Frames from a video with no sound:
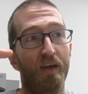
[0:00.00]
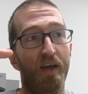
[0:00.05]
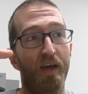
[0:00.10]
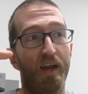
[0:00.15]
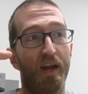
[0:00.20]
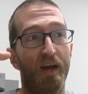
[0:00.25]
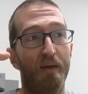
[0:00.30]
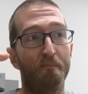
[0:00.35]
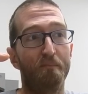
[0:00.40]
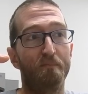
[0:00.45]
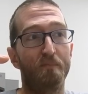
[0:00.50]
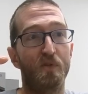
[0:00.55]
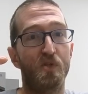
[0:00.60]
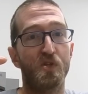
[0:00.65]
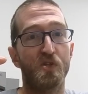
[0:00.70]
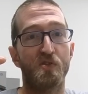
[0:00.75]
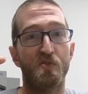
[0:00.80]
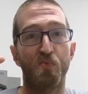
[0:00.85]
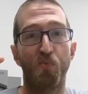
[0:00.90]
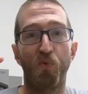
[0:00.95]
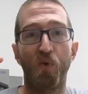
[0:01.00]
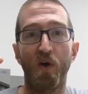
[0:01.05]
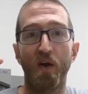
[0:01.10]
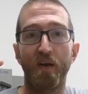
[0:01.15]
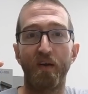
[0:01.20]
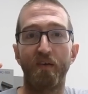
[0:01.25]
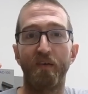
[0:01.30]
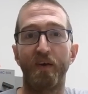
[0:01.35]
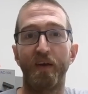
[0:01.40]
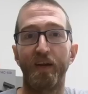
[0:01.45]
And I'm just
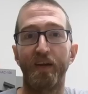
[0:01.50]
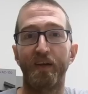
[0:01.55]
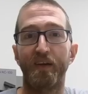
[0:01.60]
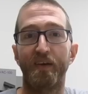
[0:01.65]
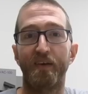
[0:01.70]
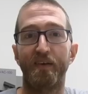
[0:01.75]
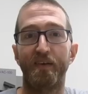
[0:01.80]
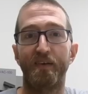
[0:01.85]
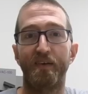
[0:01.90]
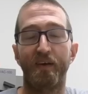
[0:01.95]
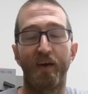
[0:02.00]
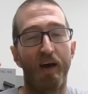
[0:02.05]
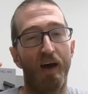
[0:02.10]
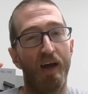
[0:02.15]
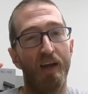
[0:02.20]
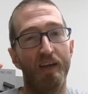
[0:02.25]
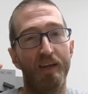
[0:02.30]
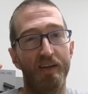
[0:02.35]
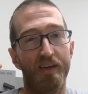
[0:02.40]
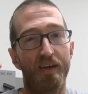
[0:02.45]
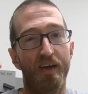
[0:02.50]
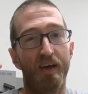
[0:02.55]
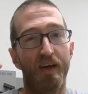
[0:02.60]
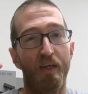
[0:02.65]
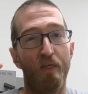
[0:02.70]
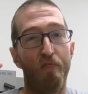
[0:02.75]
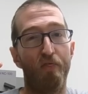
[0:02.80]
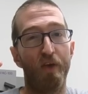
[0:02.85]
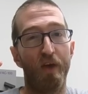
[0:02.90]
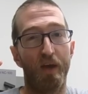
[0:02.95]
wondering, I need to
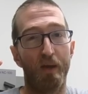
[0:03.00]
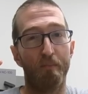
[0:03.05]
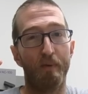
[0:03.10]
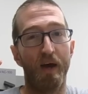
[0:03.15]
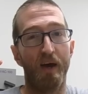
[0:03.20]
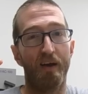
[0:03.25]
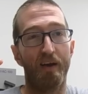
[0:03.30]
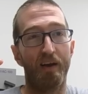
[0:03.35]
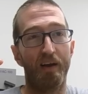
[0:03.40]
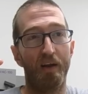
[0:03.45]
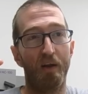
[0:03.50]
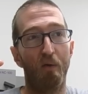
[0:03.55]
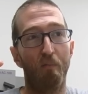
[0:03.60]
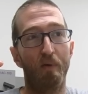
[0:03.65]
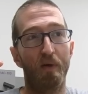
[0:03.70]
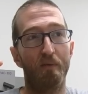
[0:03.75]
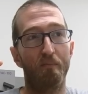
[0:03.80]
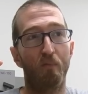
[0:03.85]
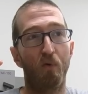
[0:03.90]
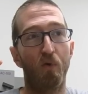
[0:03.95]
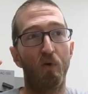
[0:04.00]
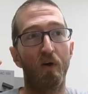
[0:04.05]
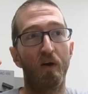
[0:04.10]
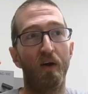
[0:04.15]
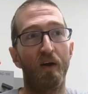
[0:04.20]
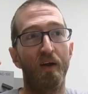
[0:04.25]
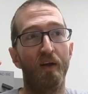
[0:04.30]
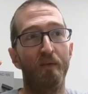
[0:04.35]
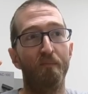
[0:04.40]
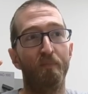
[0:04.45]
think about it a little bit more
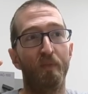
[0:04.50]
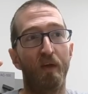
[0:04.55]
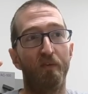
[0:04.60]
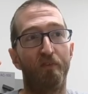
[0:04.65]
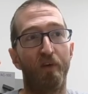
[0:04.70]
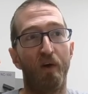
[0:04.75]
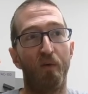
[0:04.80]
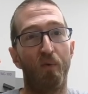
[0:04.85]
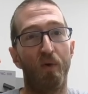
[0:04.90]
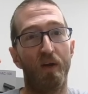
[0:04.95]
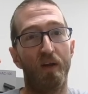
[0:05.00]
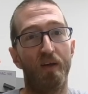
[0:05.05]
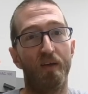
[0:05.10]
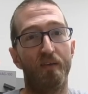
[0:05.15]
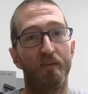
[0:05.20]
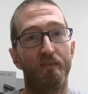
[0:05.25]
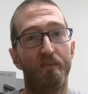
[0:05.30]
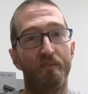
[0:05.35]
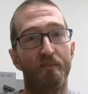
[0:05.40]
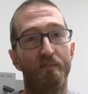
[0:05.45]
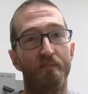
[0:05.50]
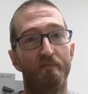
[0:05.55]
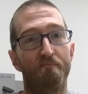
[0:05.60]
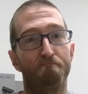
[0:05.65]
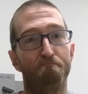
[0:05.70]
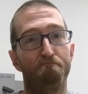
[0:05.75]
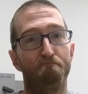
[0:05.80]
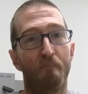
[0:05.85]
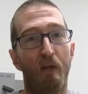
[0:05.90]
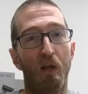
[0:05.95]
if I want to
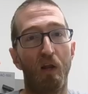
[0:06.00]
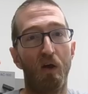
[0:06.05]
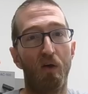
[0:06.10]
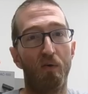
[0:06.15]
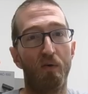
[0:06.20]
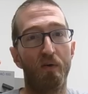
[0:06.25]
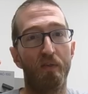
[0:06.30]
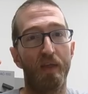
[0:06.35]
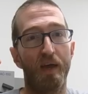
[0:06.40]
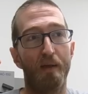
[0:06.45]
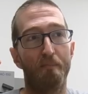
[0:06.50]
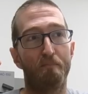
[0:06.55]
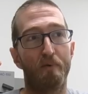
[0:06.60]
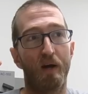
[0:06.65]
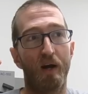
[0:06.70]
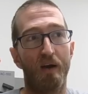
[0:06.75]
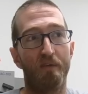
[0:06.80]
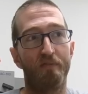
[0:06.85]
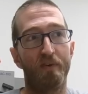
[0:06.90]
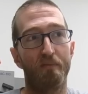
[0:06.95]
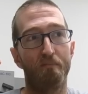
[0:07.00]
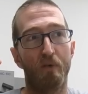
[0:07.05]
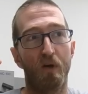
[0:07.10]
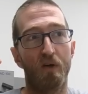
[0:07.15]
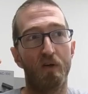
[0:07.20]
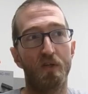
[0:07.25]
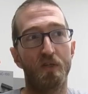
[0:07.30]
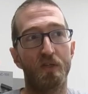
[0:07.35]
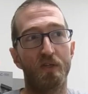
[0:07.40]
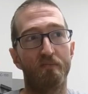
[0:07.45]
lower that profit
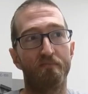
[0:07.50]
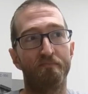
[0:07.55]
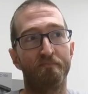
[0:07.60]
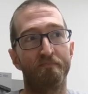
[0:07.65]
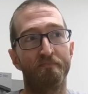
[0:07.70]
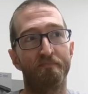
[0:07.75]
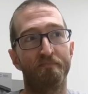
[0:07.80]
margin.